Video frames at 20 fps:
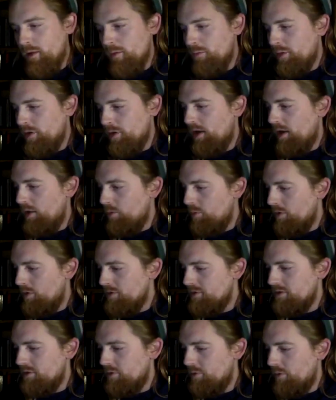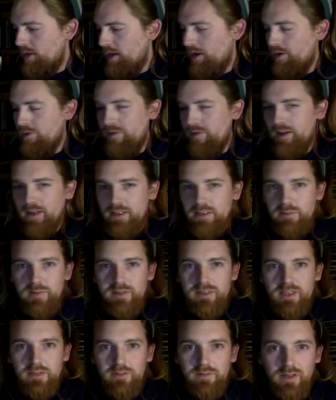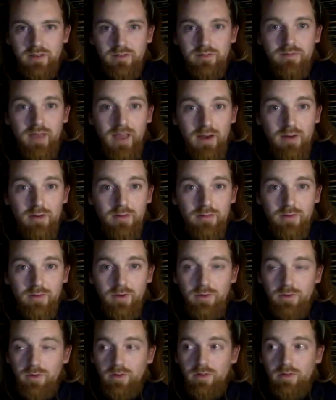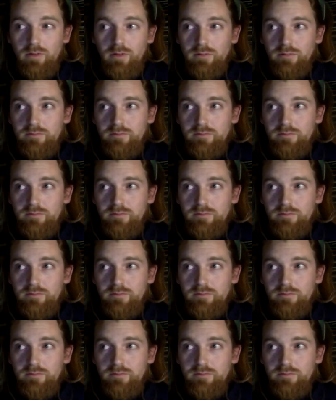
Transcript: But I wasn't aware of any specific fairy folklore,